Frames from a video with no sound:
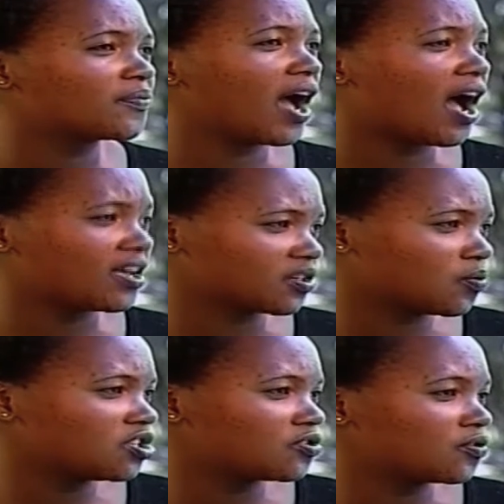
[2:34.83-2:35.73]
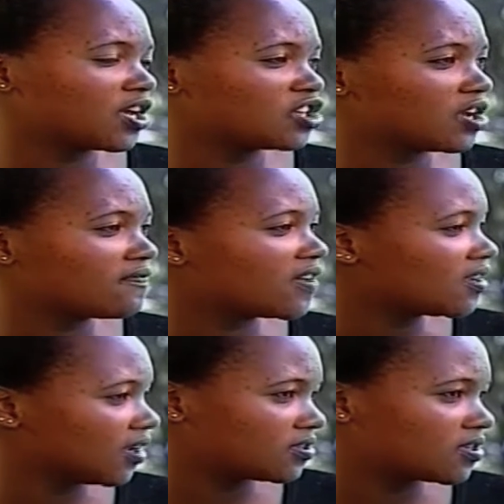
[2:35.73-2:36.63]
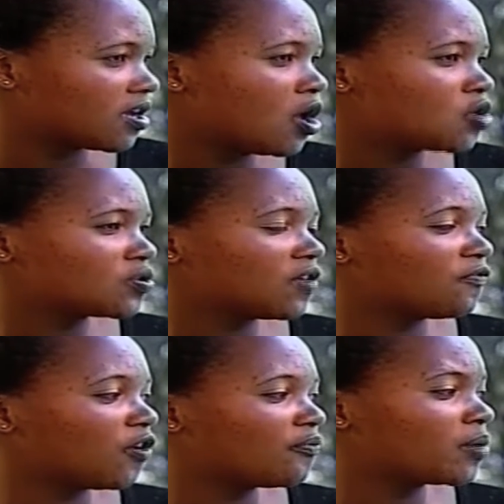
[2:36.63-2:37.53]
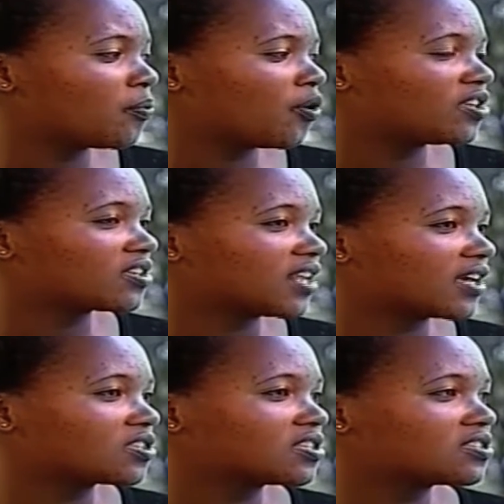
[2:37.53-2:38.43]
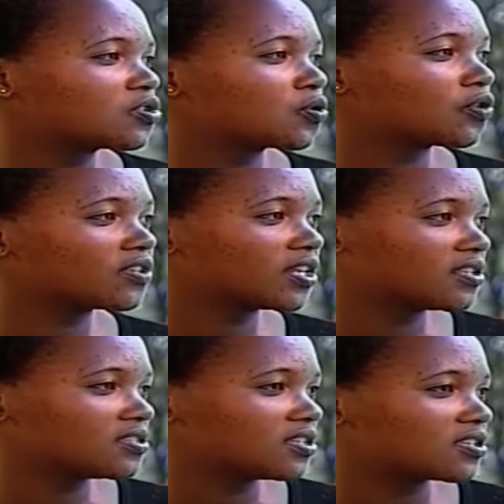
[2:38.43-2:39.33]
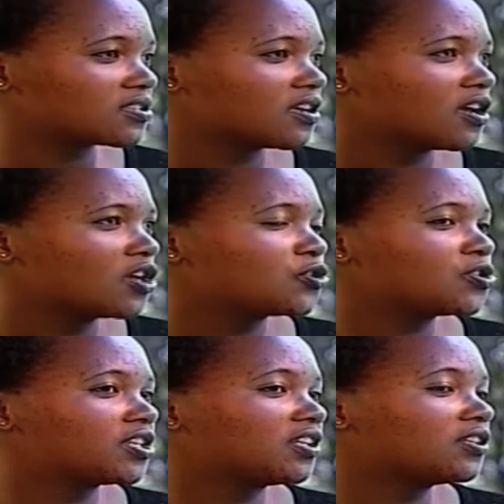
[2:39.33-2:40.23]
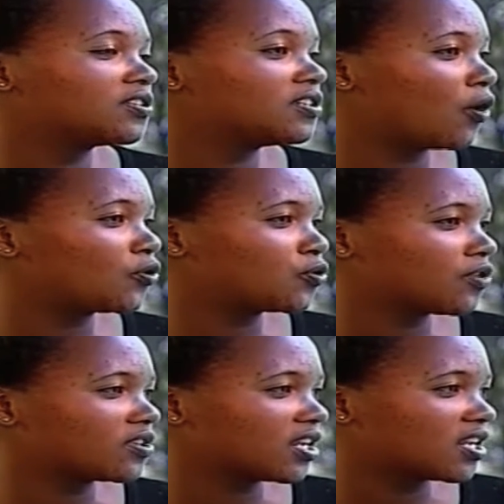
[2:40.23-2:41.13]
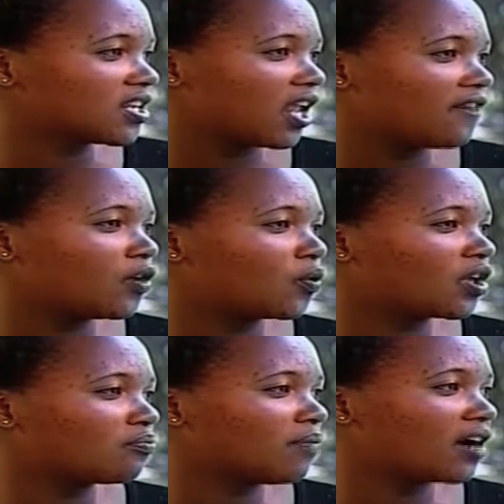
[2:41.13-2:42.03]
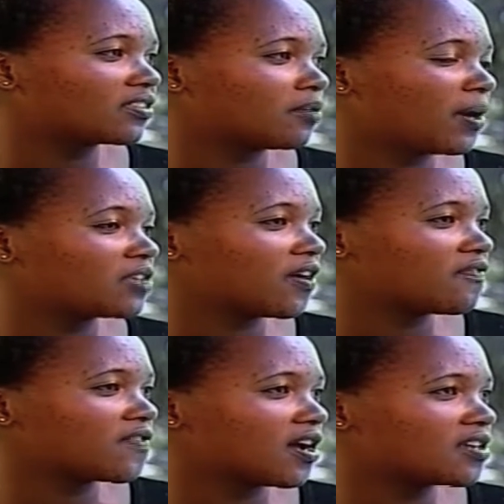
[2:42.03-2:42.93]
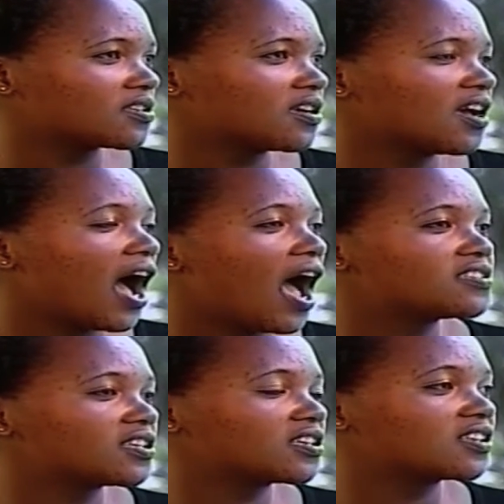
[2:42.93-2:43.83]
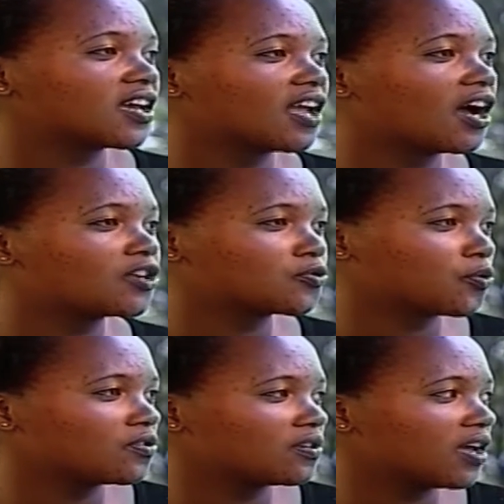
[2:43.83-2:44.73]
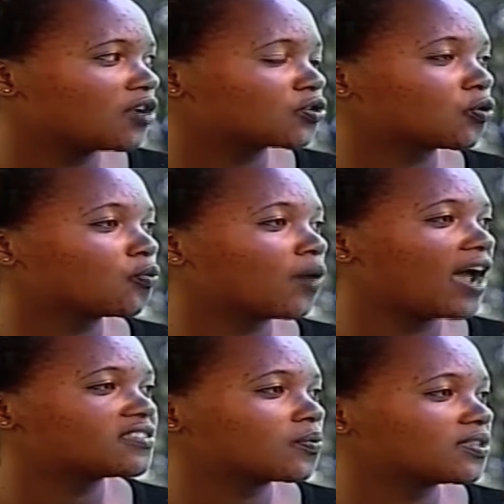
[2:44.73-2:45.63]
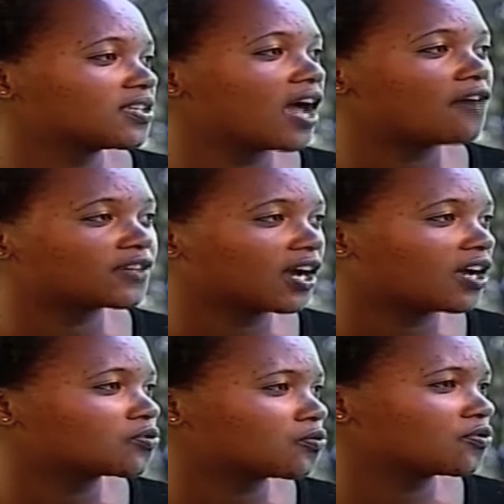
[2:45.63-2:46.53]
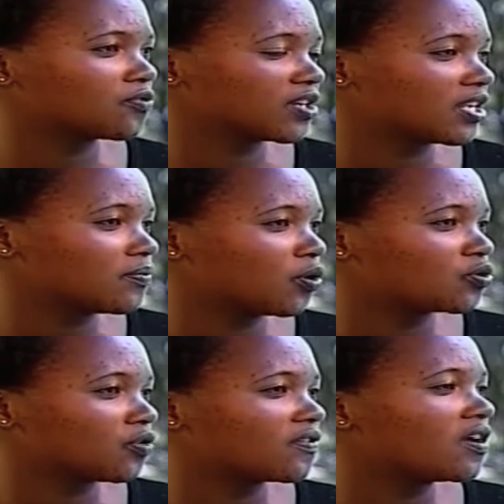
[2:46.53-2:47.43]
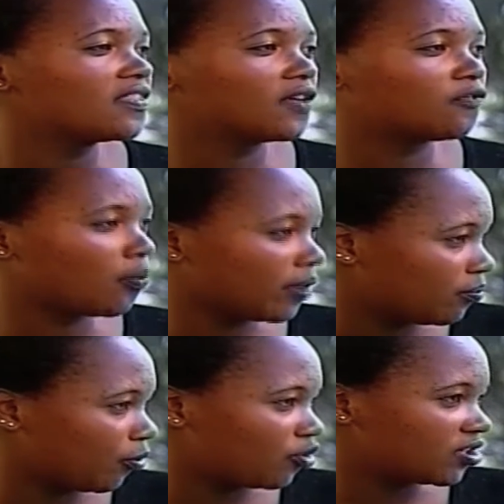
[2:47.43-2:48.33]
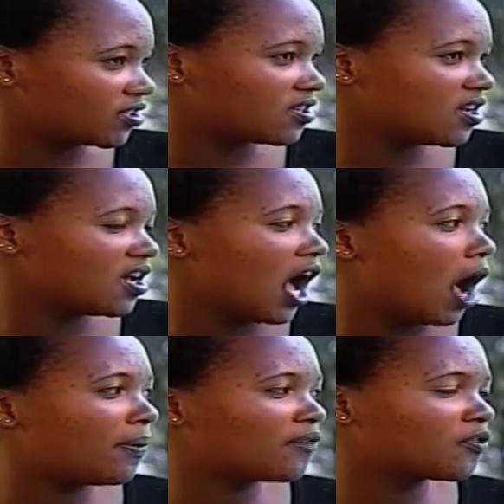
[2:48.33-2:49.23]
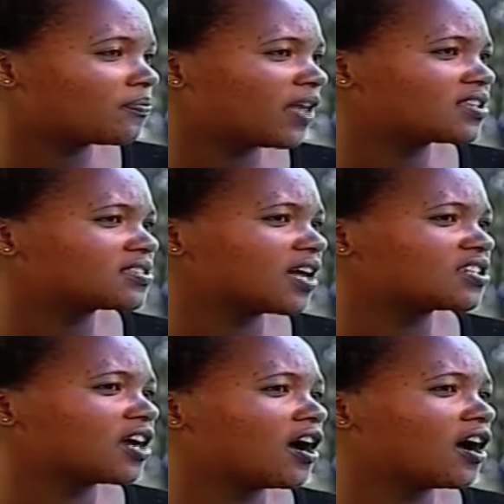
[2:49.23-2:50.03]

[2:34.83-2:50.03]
ASK, which is on HIV and AIDS. So the 4 main projects, like since 2006 till now 2011, looking back the past 5 years, AISEC in Kenya has grown, and also AISEC within Africa has grown greatly because of the 4 main projects. Apart from that is that